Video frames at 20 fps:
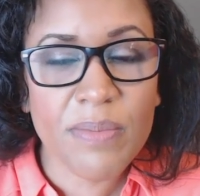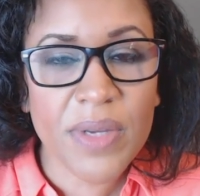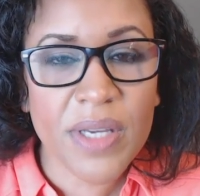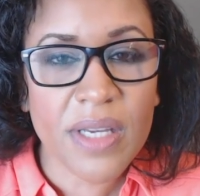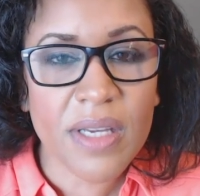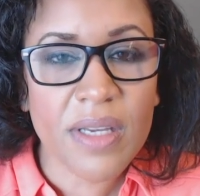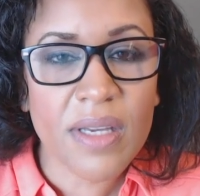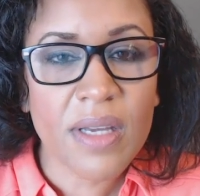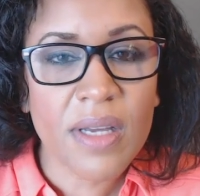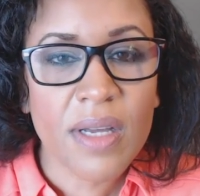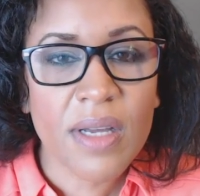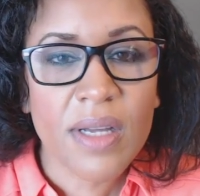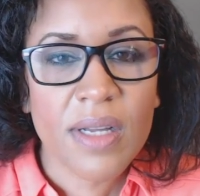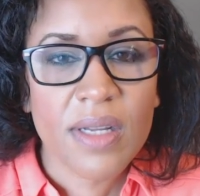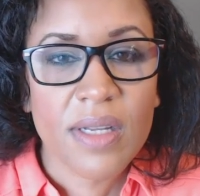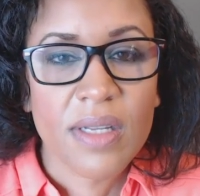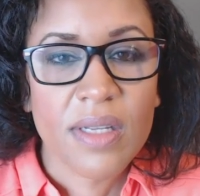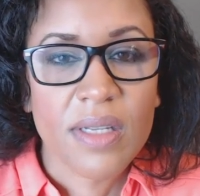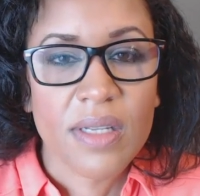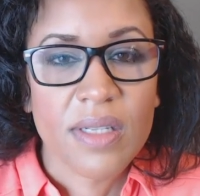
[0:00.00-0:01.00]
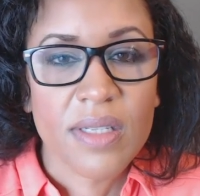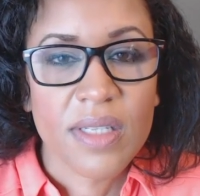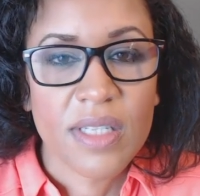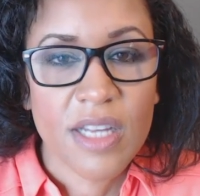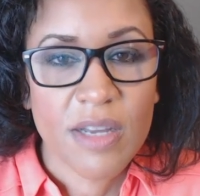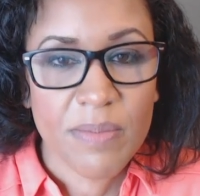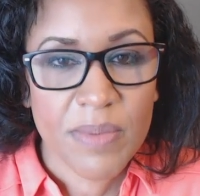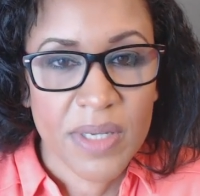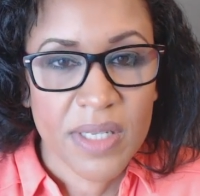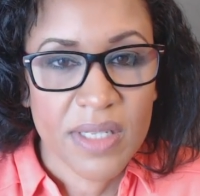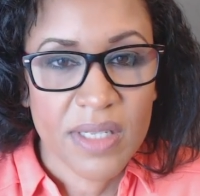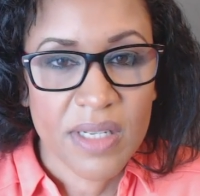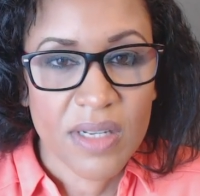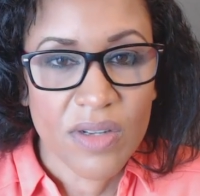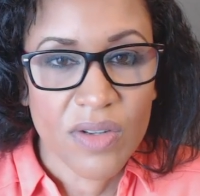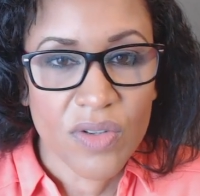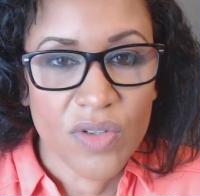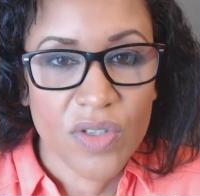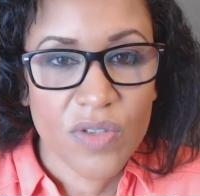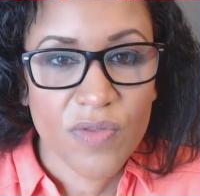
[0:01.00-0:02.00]
be stepping
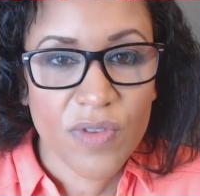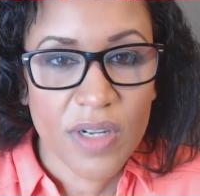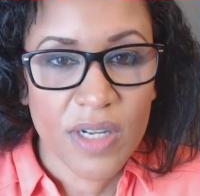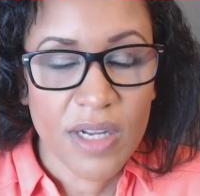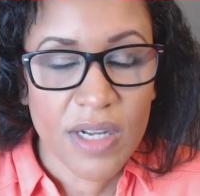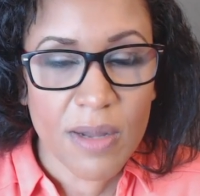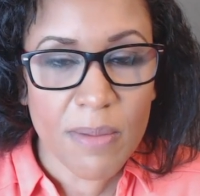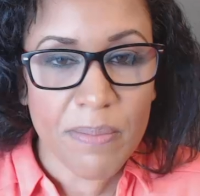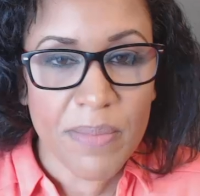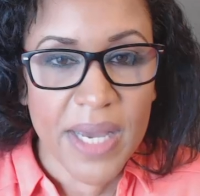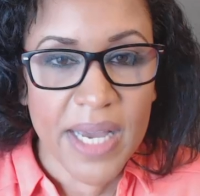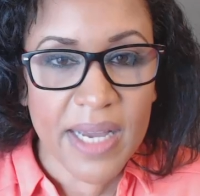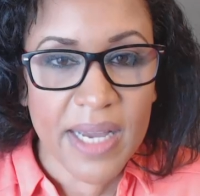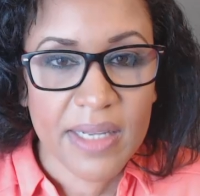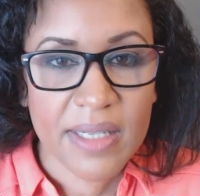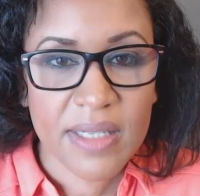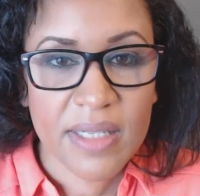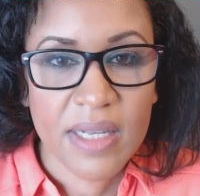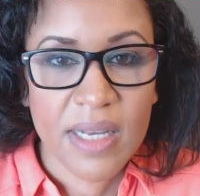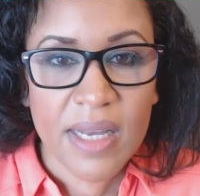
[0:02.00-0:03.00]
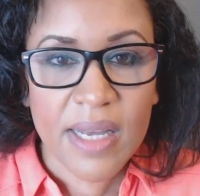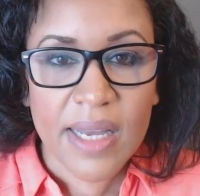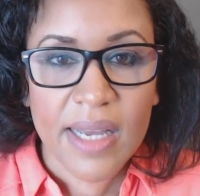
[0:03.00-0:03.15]
stones for comebacks.